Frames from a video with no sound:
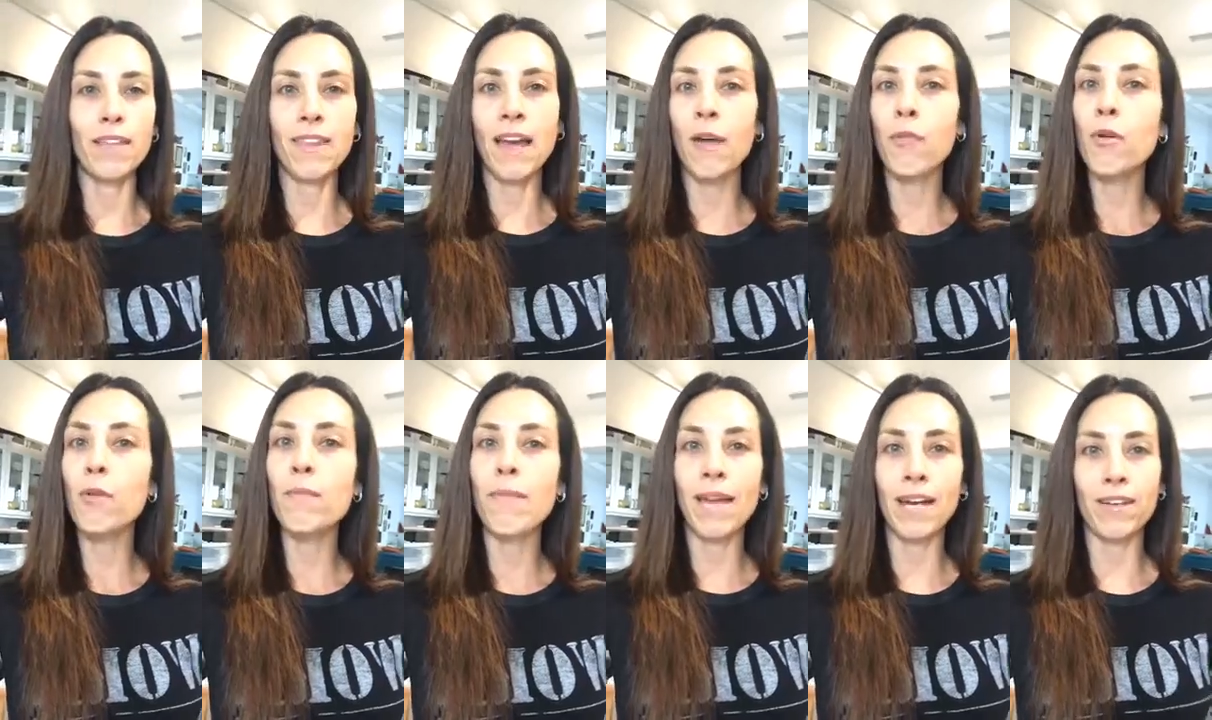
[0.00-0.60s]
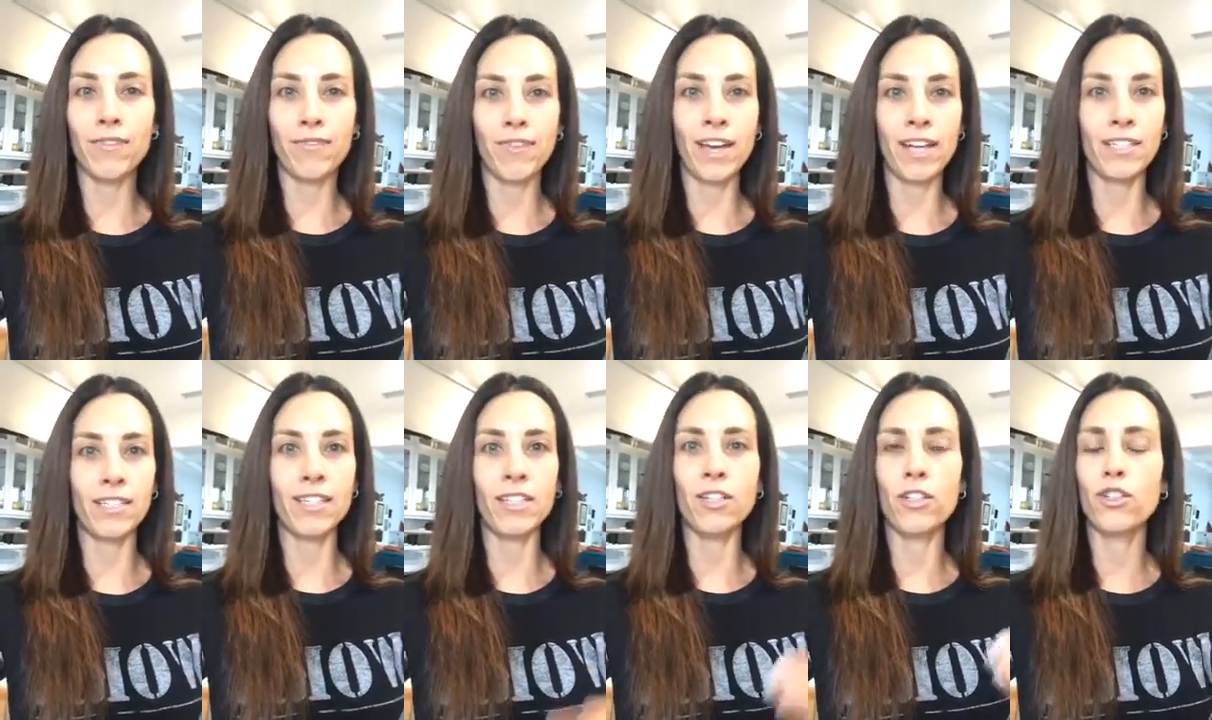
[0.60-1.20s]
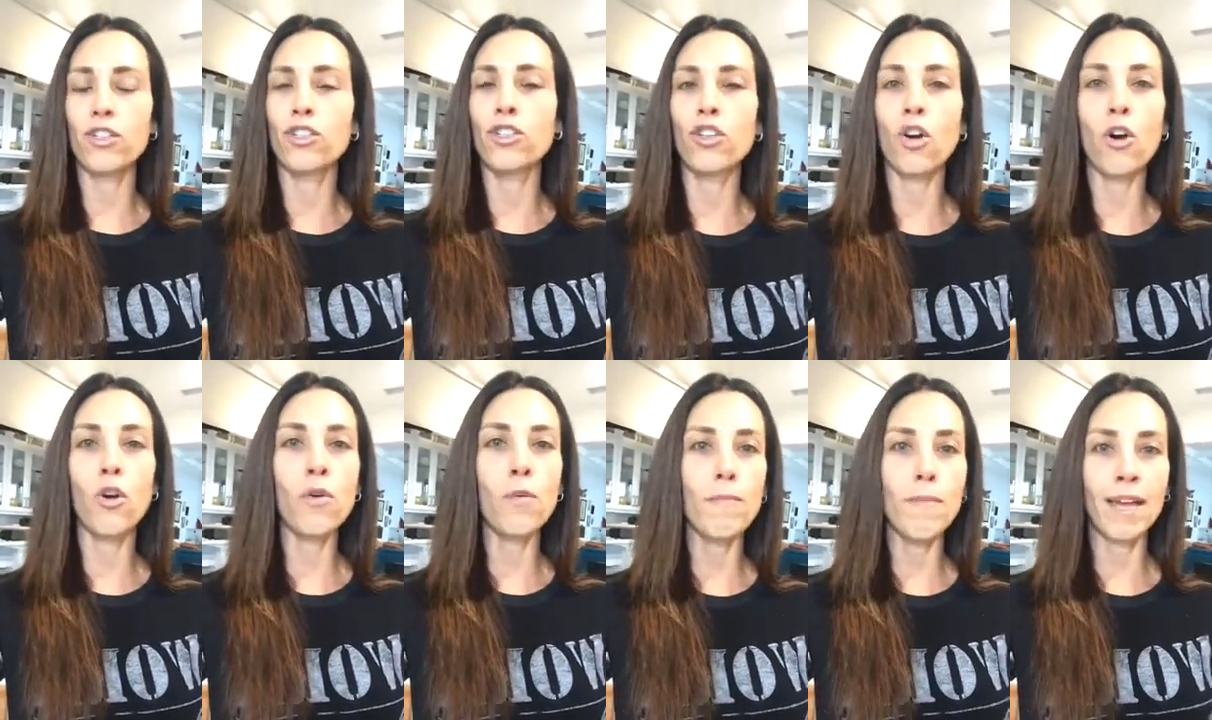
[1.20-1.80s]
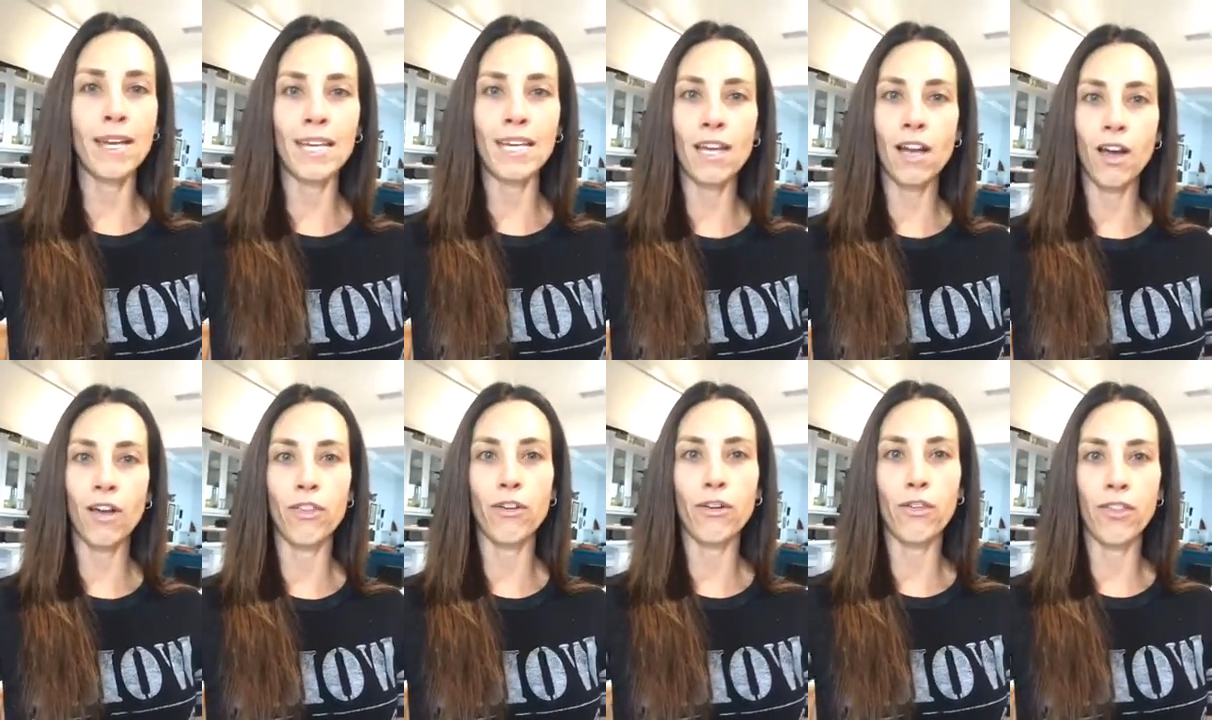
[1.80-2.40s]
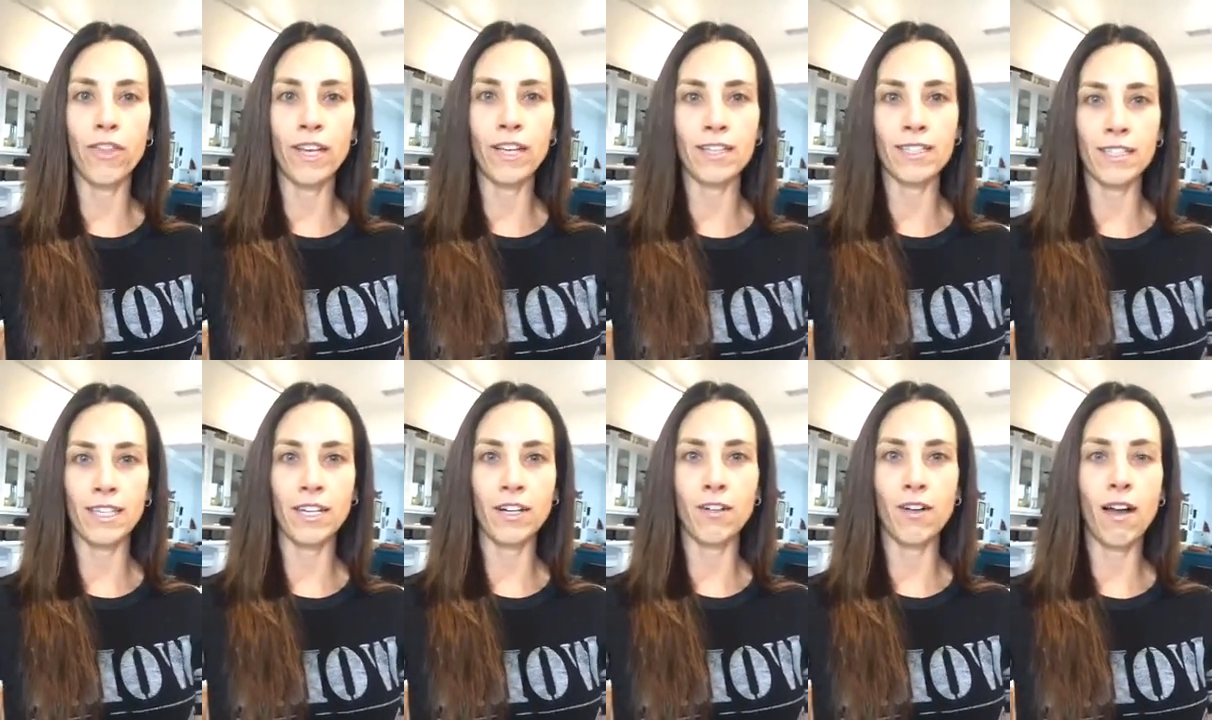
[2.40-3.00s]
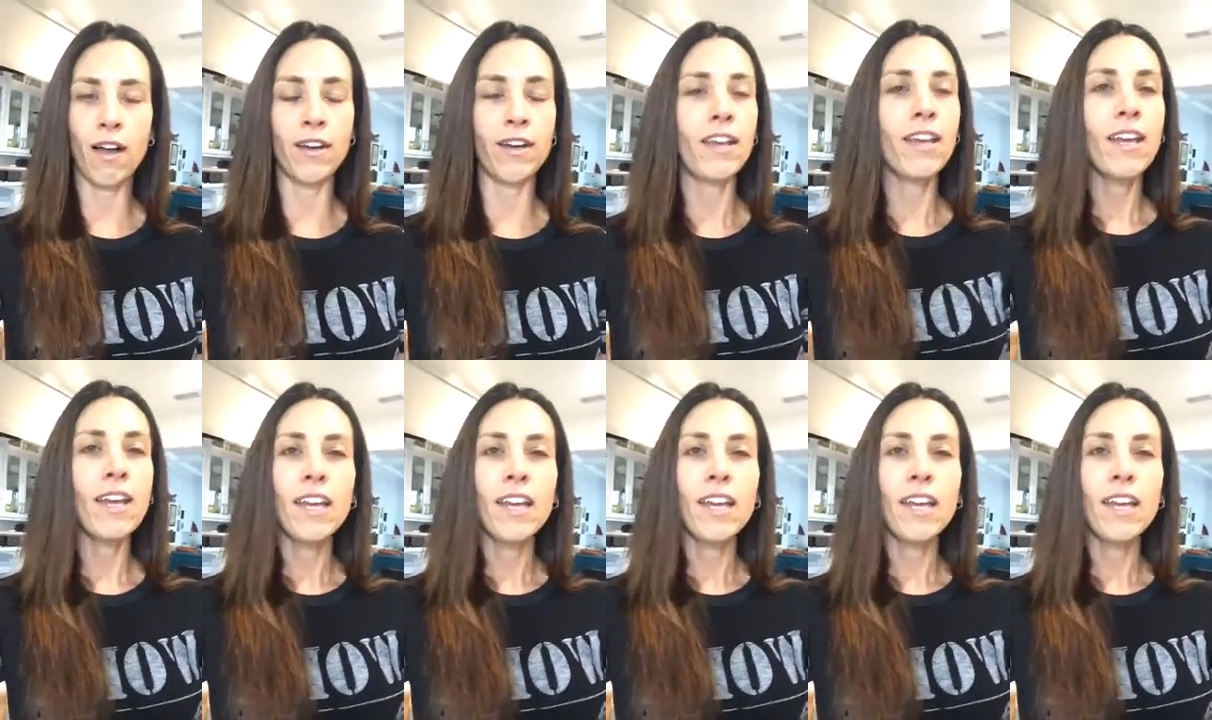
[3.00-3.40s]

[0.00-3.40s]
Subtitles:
That will manifest into so many other things later on.